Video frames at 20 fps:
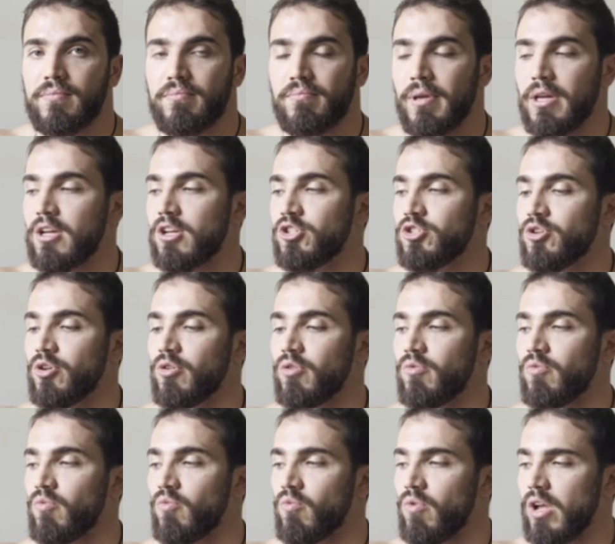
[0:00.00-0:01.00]
because
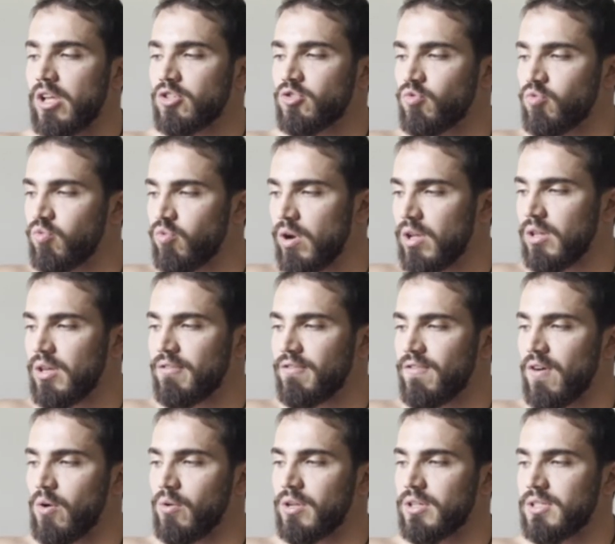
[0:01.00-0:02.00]
it's really
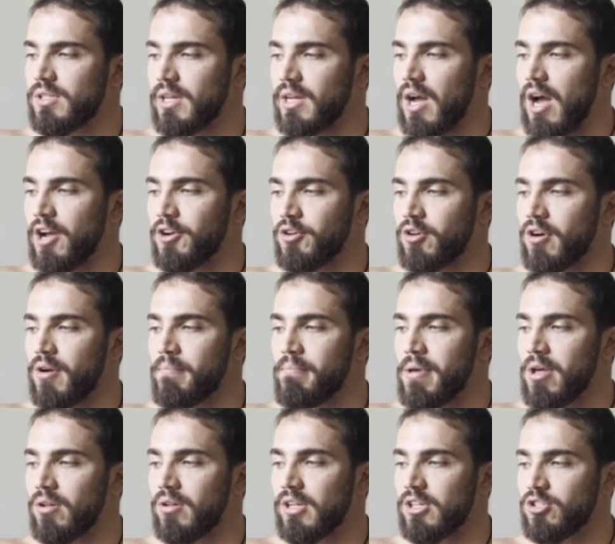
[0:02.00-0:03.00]
focusing on your
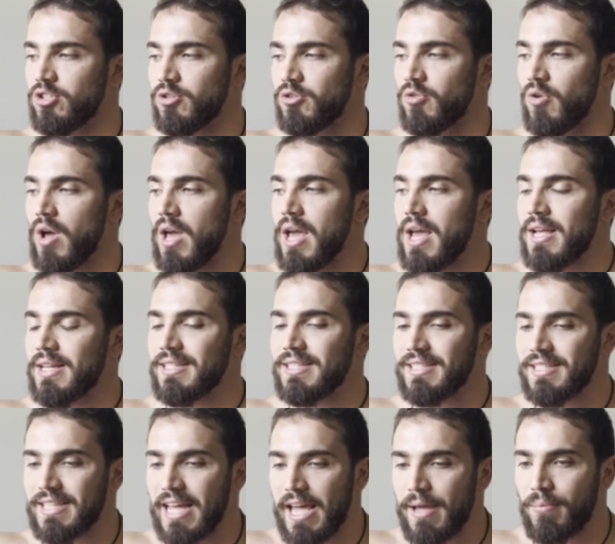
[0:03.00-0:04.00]
ability to
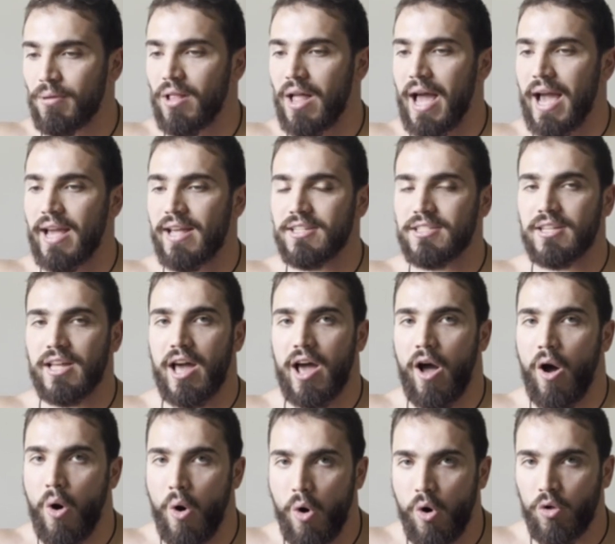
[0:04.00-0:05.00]
stabilize,
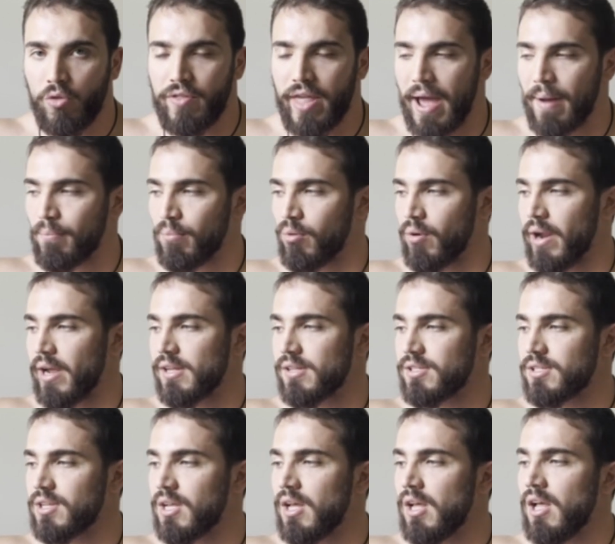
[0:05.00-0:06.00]
hold that
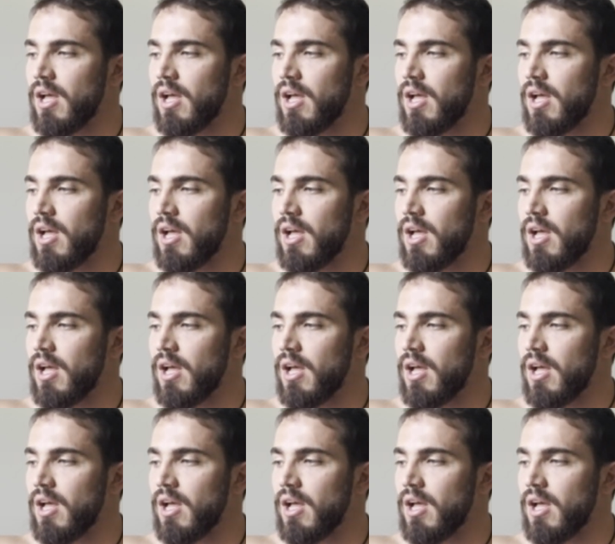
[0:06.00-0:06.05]
brace